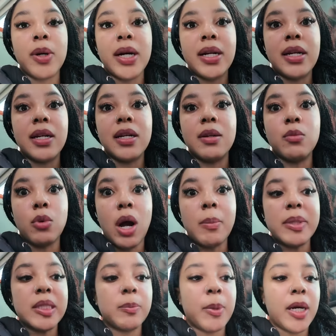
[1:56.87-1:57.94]
rated
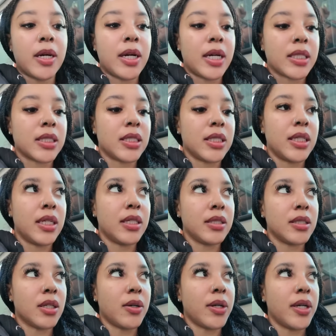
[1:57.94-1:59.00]
ramen spot actually
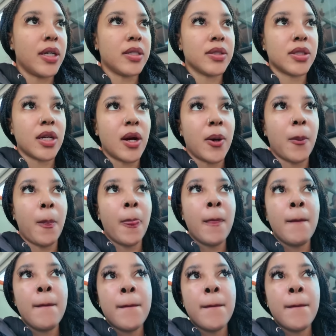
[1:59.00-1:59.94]
here in Tokyo. So